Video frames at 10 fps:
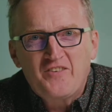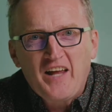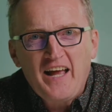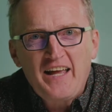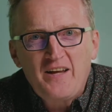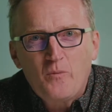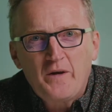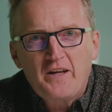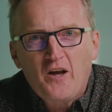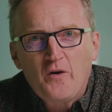today
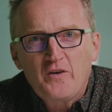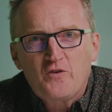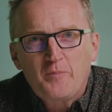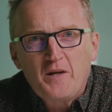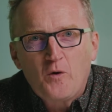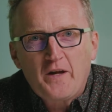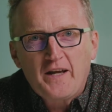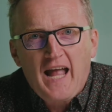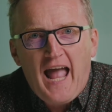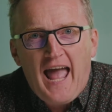we are going to be
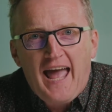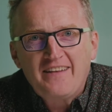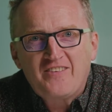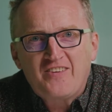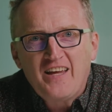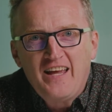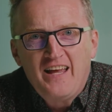looking at